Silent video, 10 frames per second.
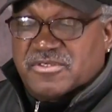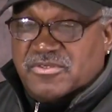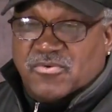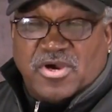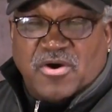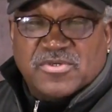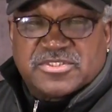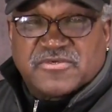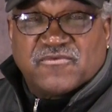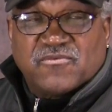We're always
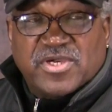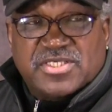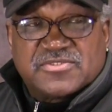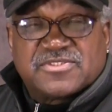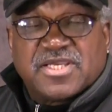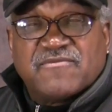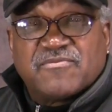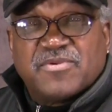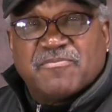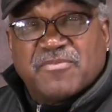looking for ways of
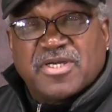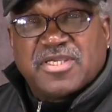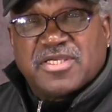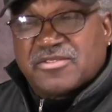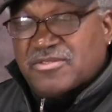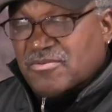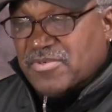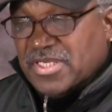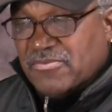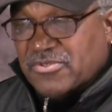saving people money and
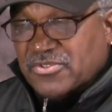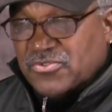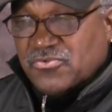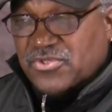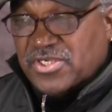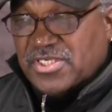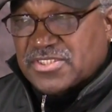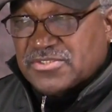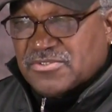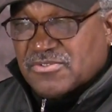being able to do
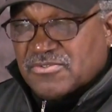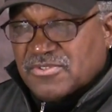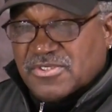things, in a